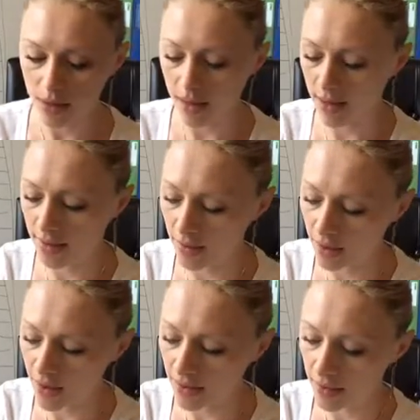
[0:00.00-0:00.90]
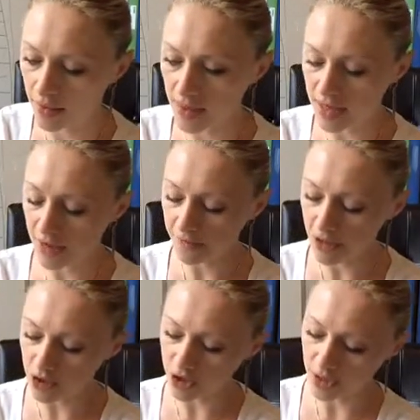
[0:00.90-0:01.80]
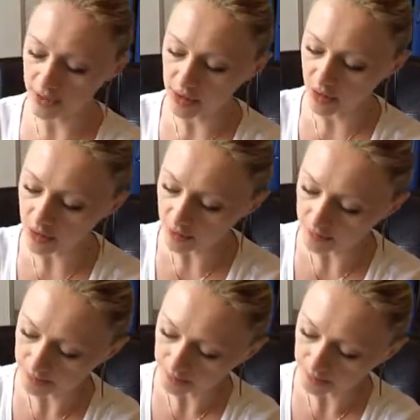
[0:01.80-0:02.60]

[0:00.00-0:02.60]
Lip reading: and then the definition on the other.